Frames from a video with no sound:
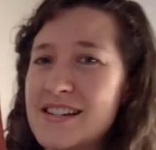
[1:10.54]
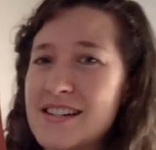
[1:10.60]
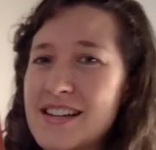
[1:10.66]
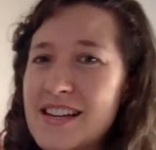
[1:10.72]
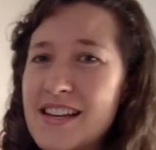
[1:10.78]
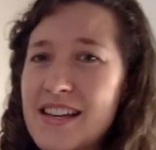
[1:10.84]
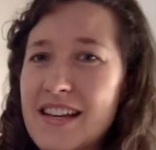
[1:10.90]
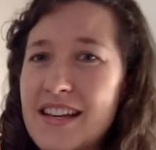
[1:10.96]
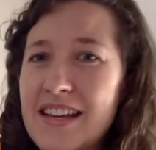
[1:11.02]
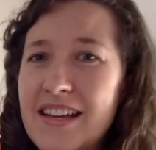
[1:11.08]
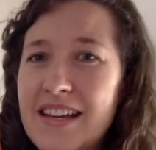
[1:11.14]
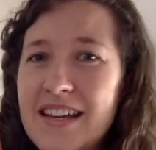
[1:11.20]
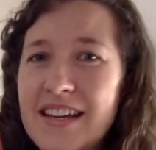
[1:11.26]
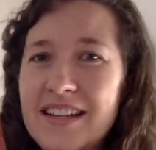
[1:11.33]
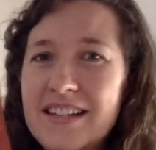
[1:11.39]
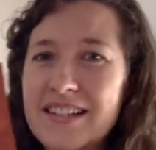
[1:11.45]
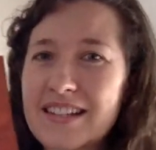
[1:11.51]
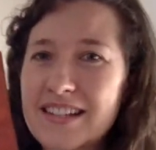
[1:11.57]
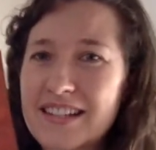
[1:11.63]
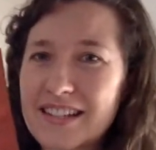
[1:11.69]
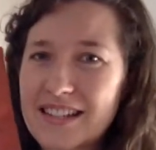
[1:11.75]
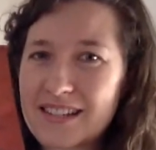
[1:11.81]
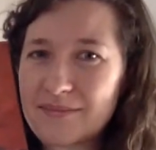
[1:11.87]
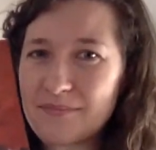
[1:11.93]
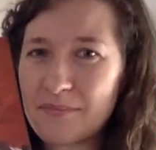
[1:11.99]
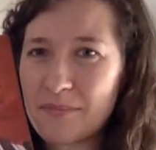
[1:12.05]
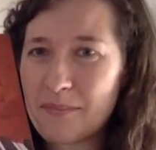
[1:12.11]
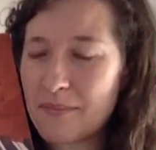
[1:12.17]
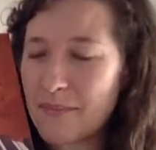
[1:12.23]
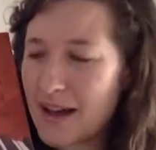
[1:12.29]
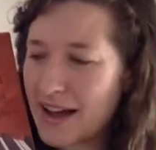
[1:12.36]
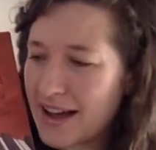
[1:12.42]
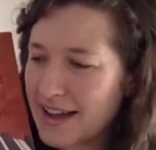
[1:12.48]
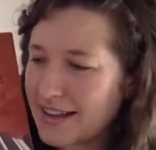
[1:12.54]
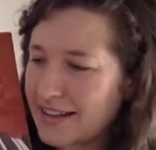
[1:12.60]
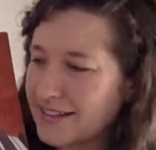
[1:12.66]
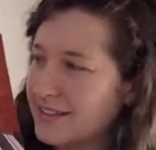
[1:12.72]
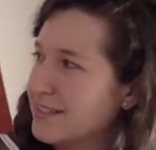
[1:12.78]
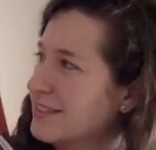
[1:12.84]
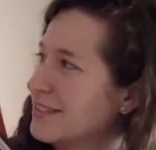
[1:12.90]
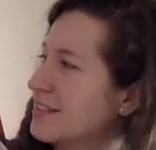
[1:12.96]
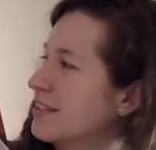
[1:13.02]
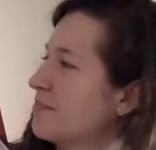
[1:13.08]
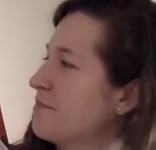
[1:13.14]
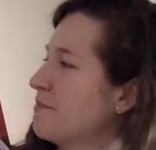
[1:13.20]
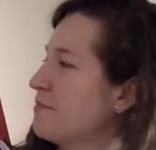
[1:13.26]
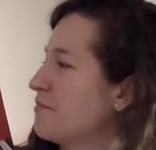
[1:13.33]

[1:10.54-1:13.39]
He smiled.